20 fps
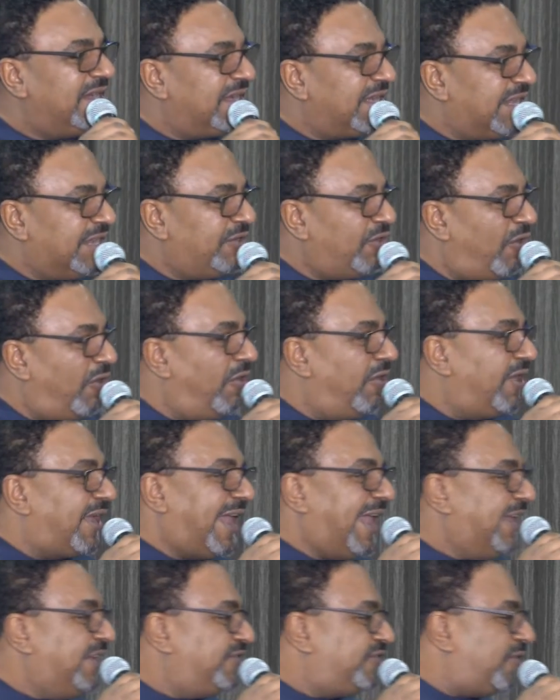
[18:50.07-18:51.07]
in all
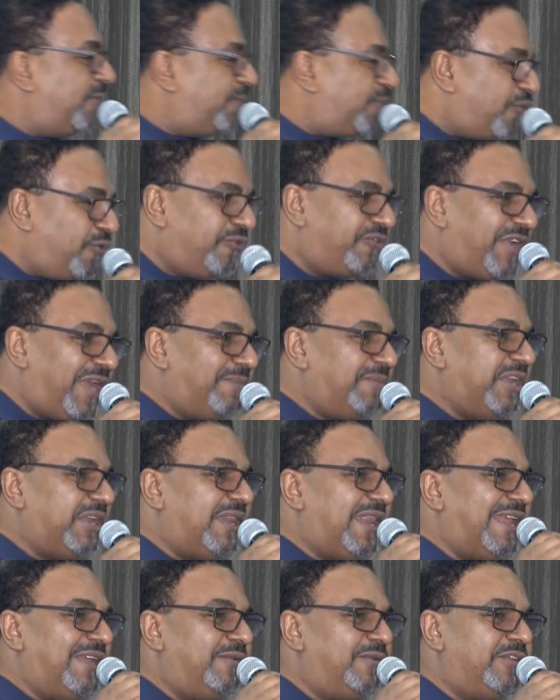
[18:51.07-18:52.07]
kinds of programming
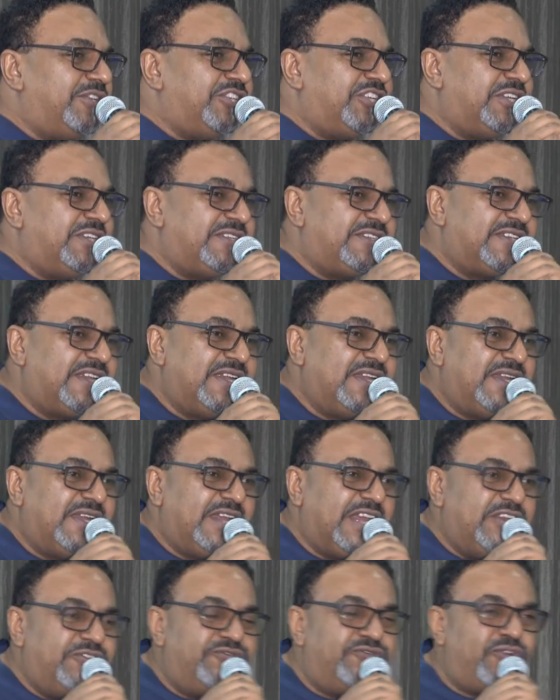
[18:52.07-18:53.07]
languages,
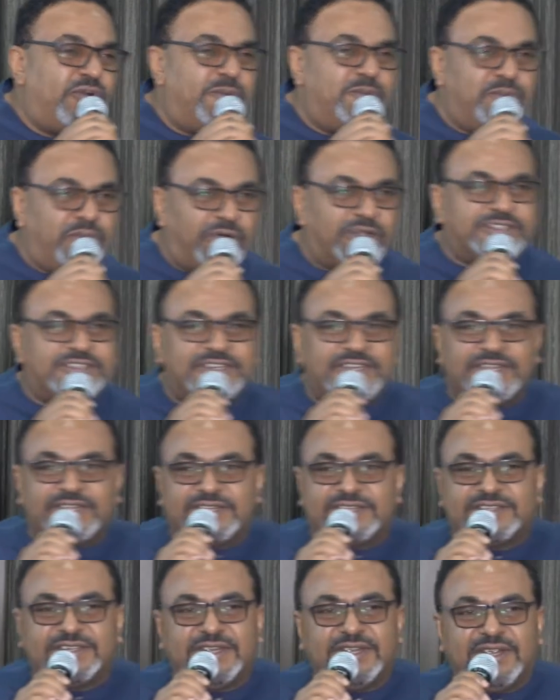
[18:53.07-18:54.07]
in
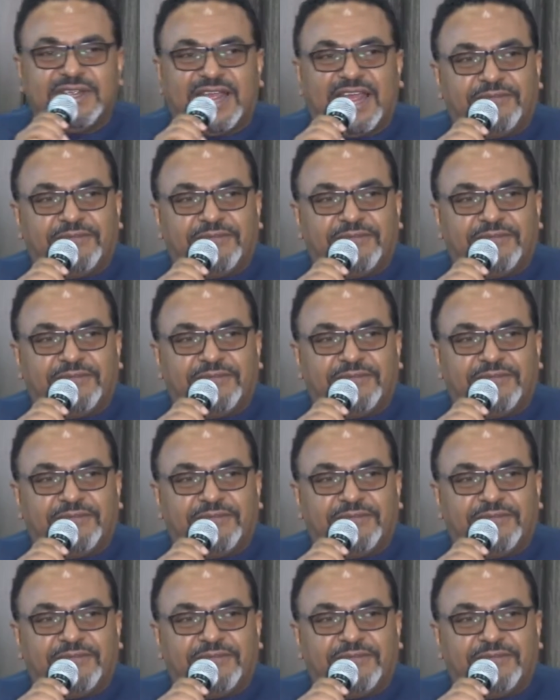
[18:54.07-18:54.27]
robotics.